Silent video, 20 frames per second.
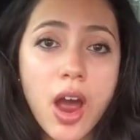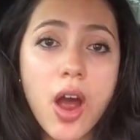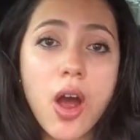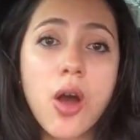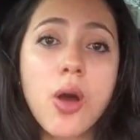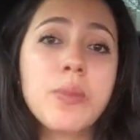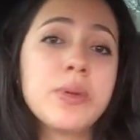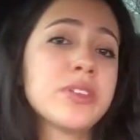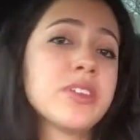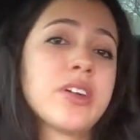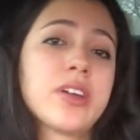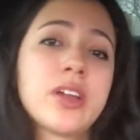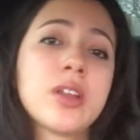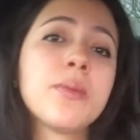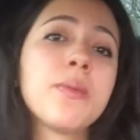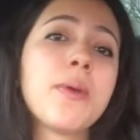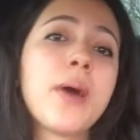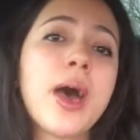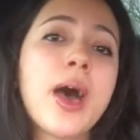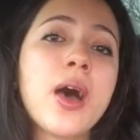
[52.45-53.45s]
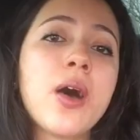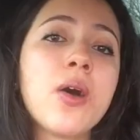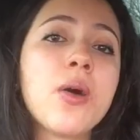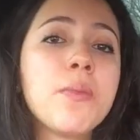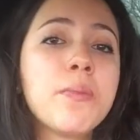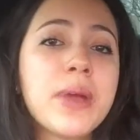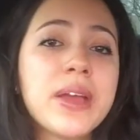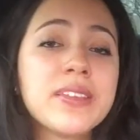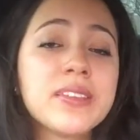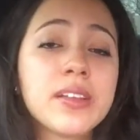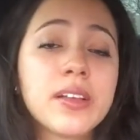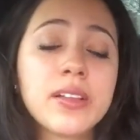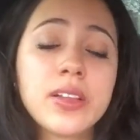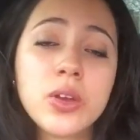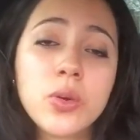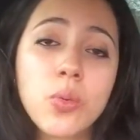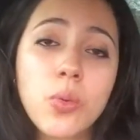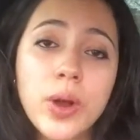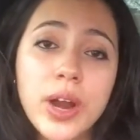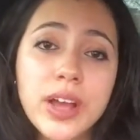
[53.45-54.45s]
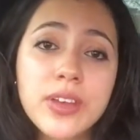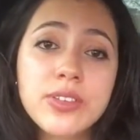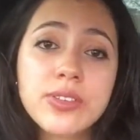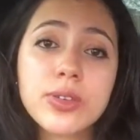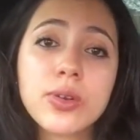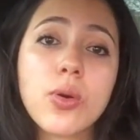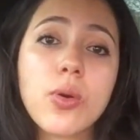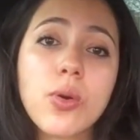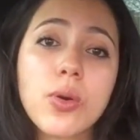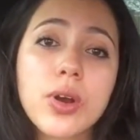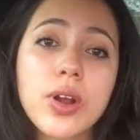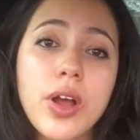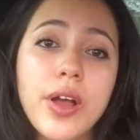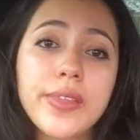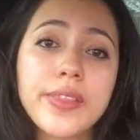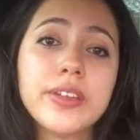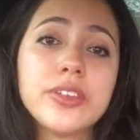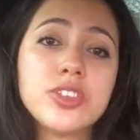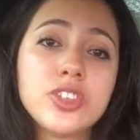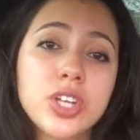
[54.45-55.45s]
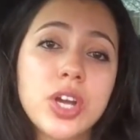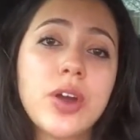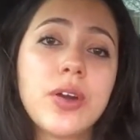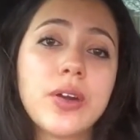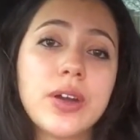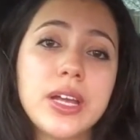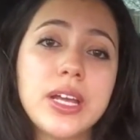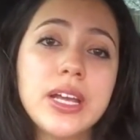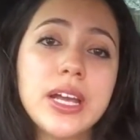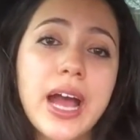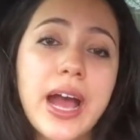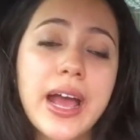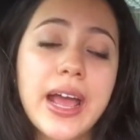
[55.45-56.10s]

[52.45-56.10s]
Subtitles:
I'll be talking about basically what I scored on the GRE.